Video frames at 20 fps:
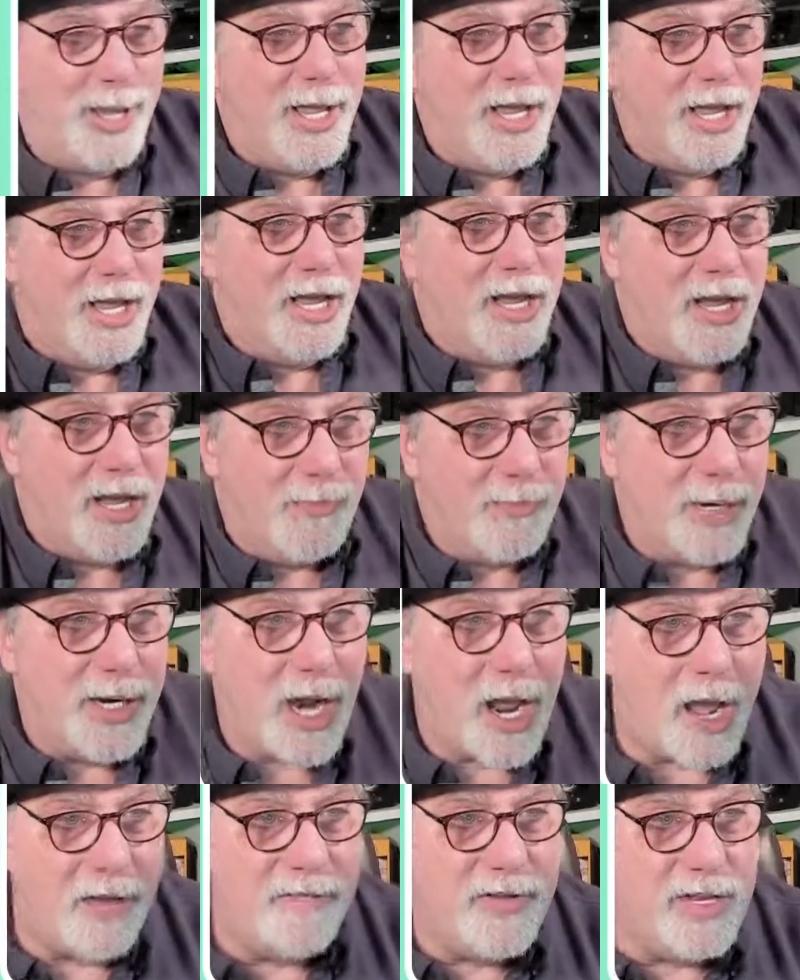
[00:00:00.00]
but
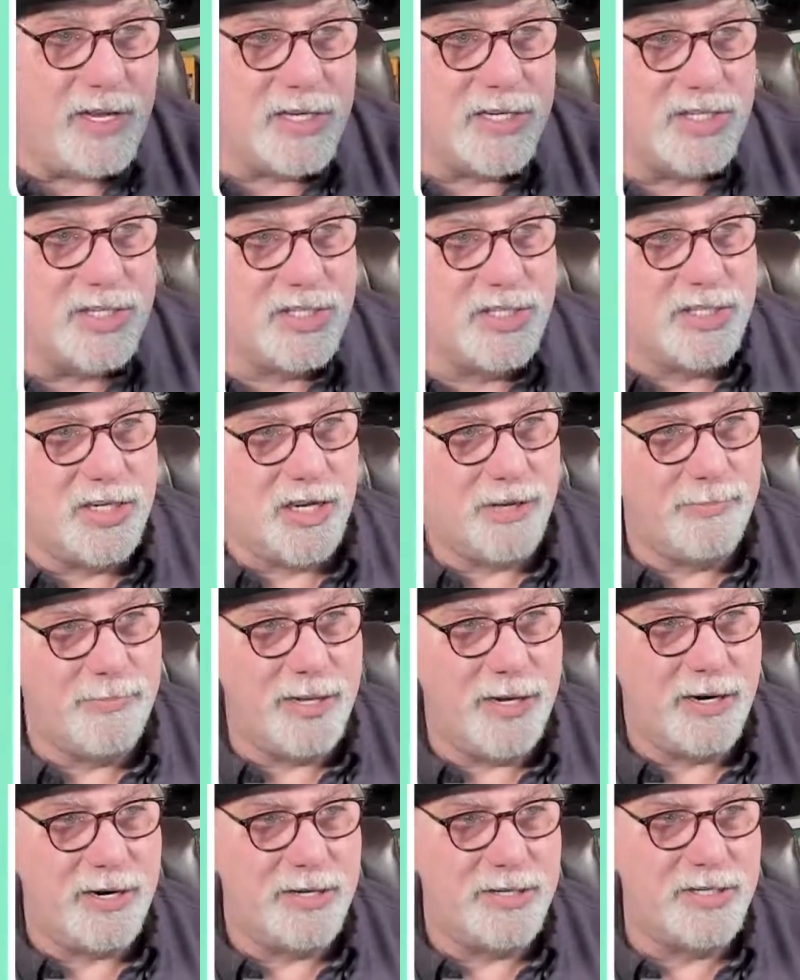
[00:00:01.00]
obvious
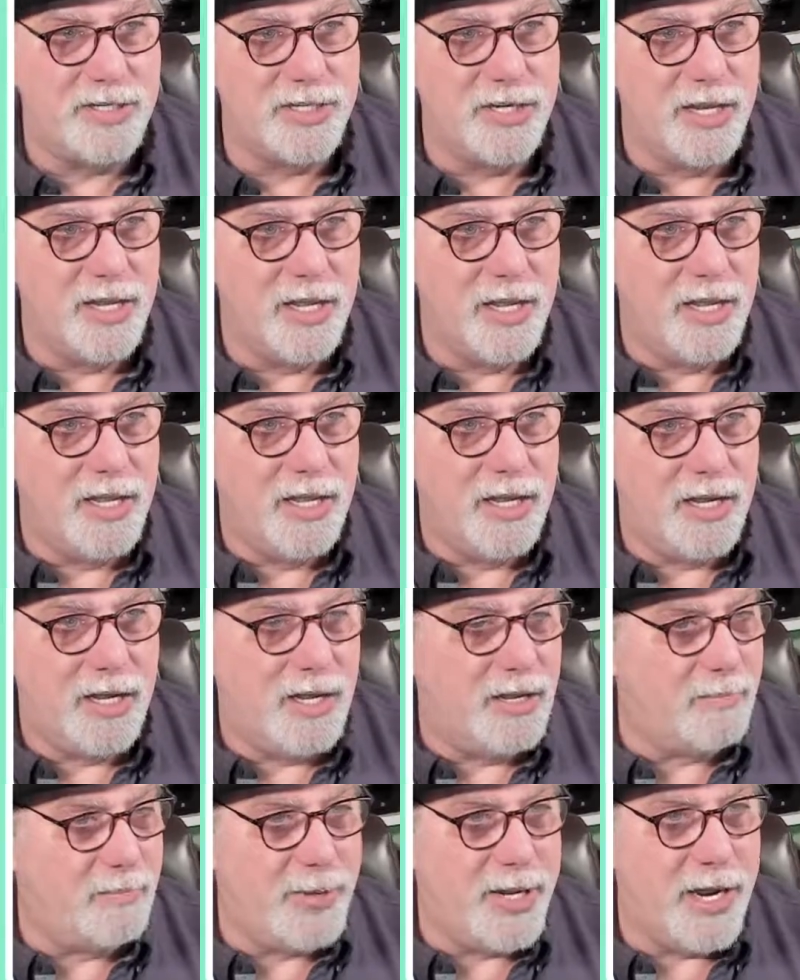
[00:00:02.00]
Pierre,
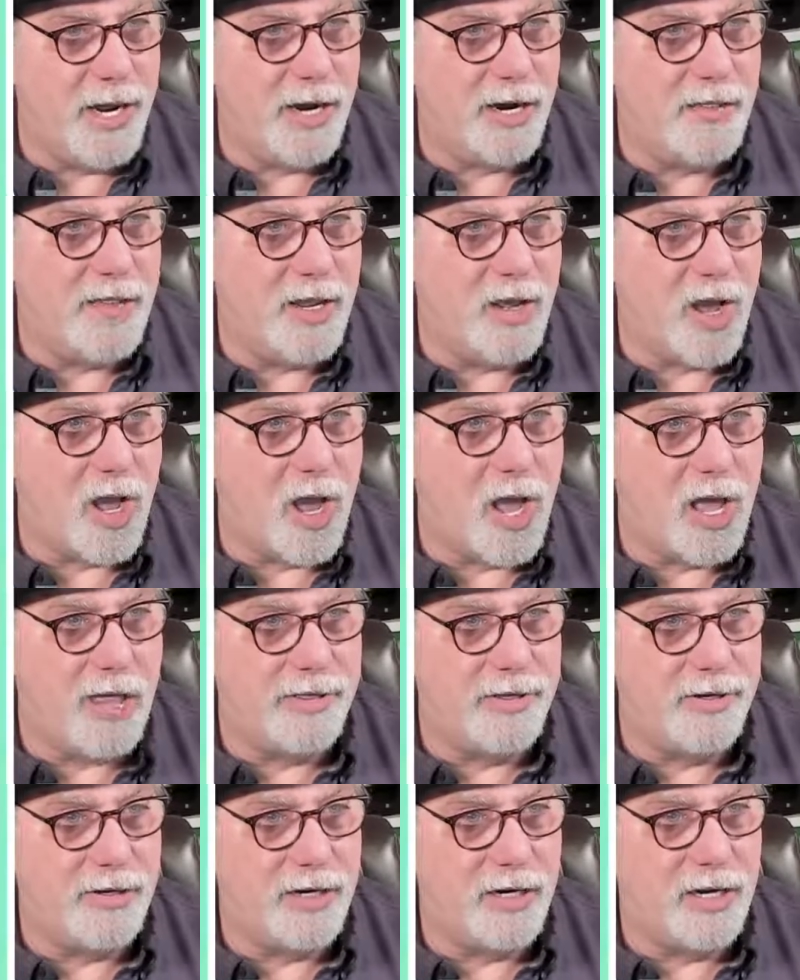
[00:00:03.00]
the
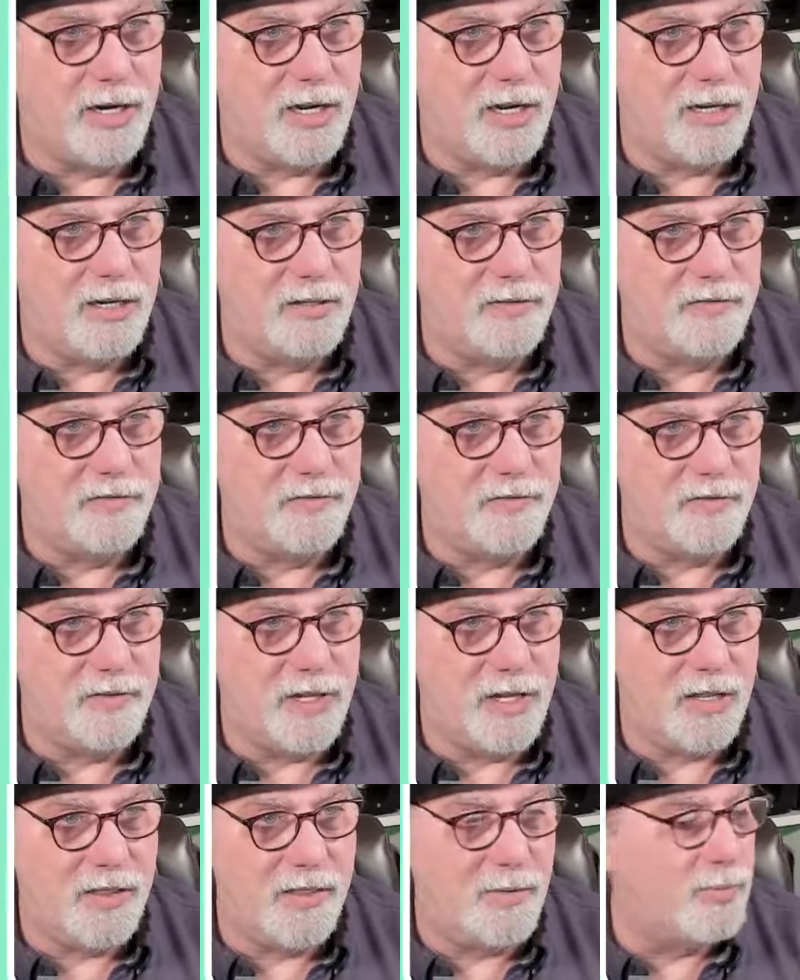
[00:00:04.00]
author of
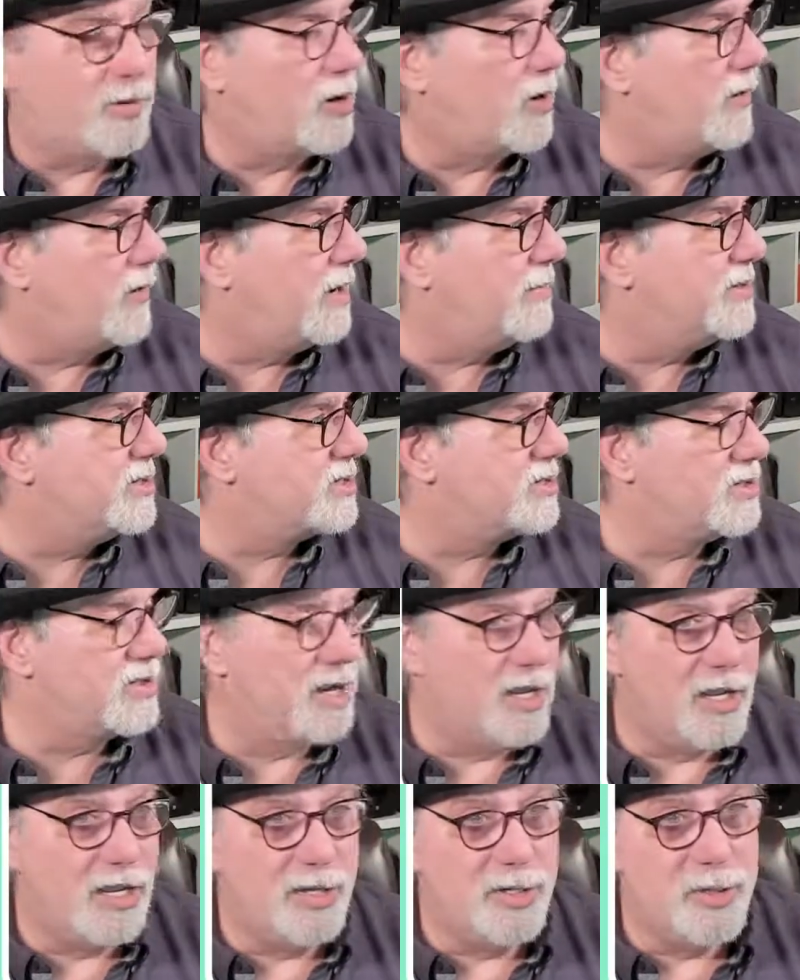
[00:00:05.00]
the program, is
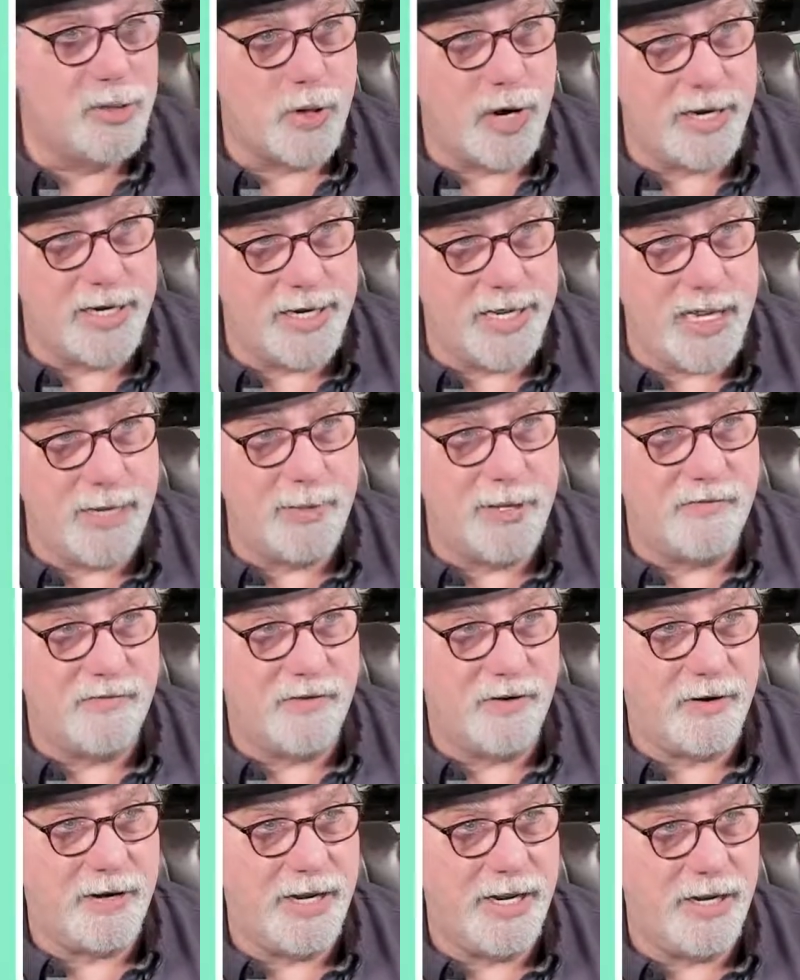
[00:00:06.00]
trying to keep it
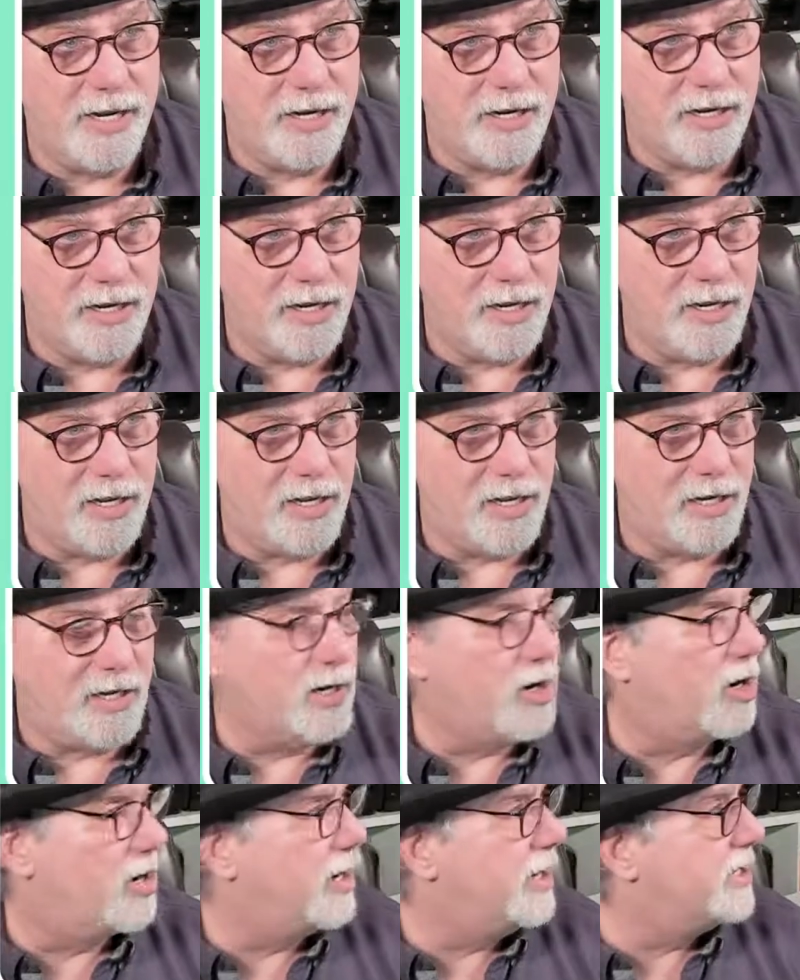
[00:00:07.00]
very
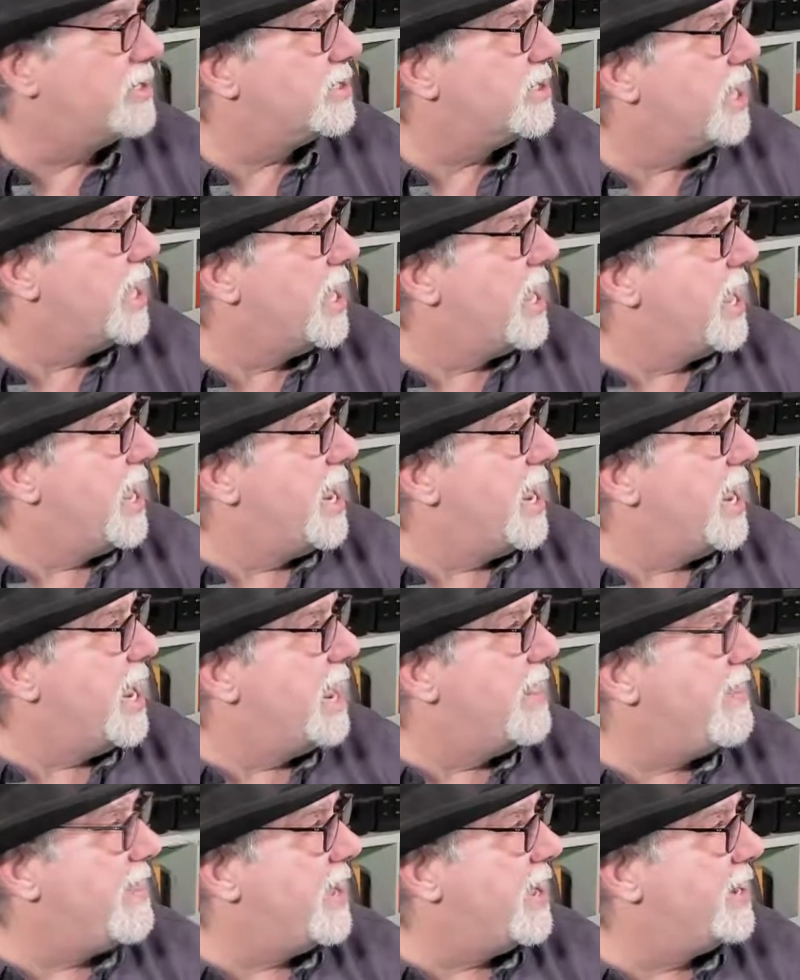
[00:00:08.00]
current.
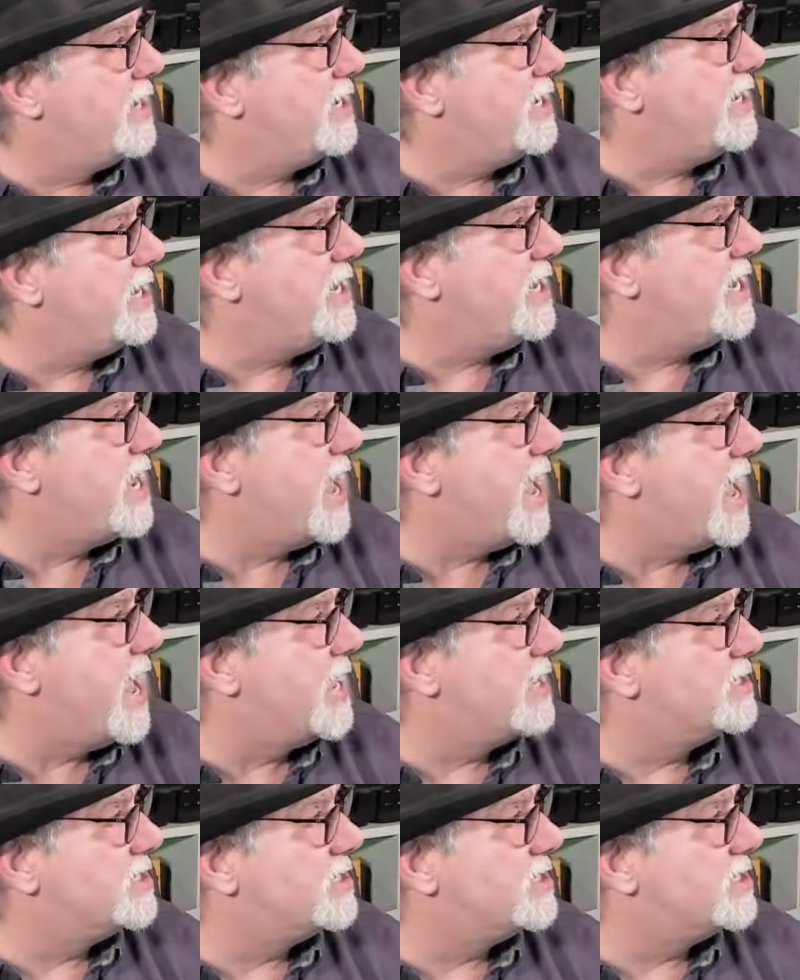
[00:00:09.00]
And then he
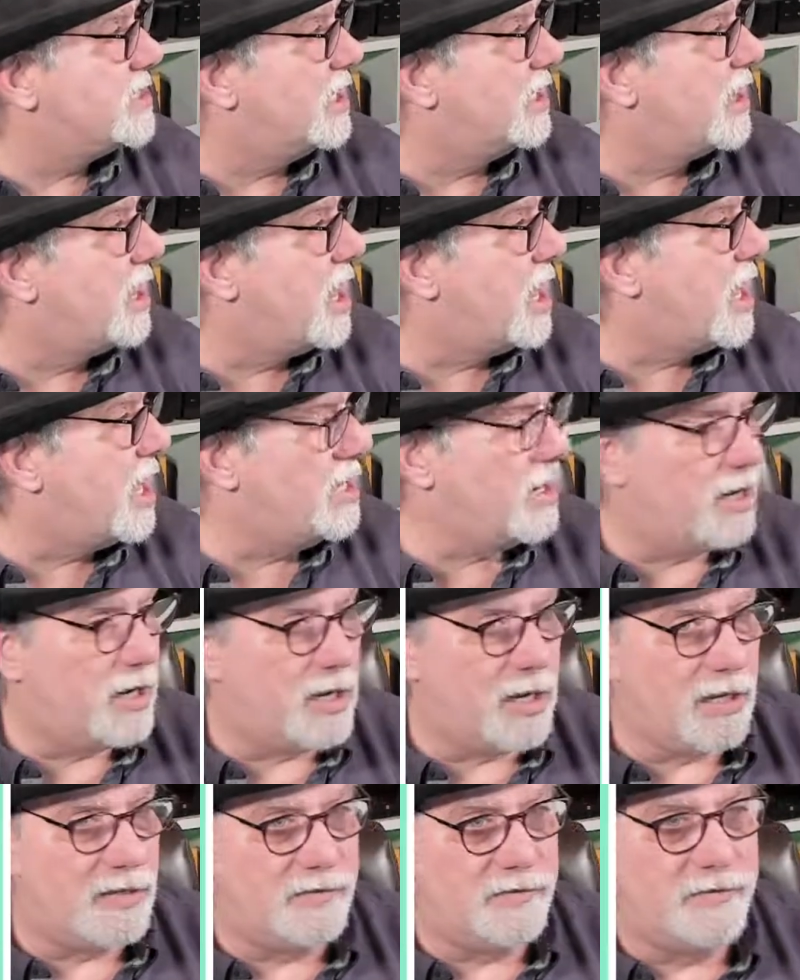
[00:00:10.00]
has a lot
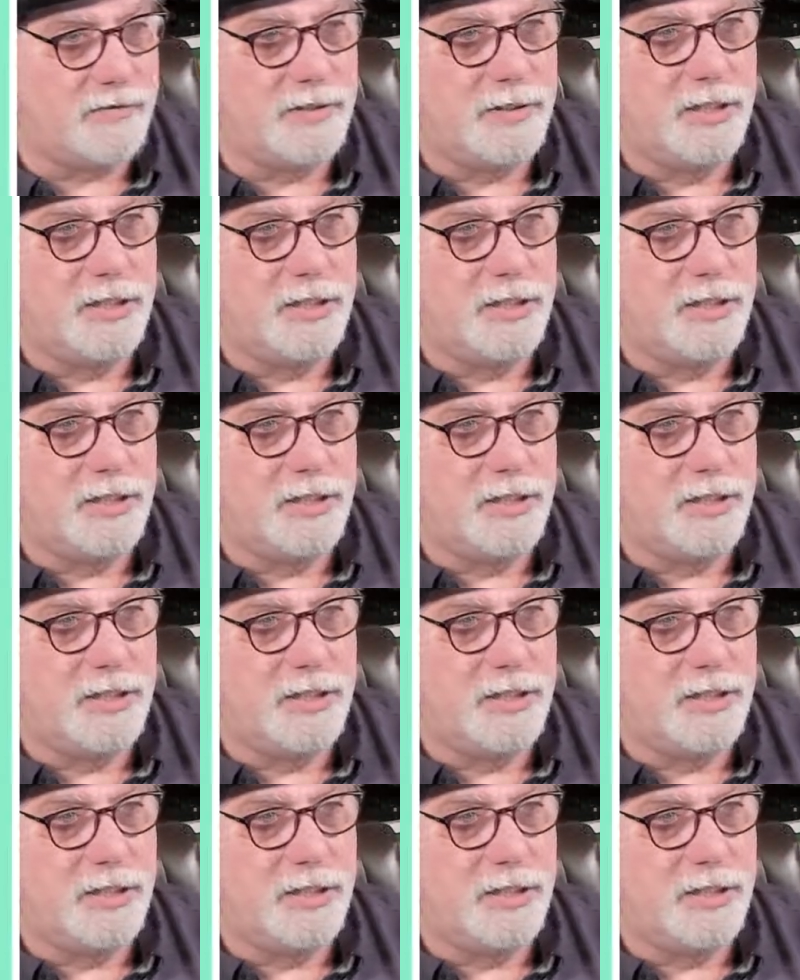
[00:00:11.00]
of,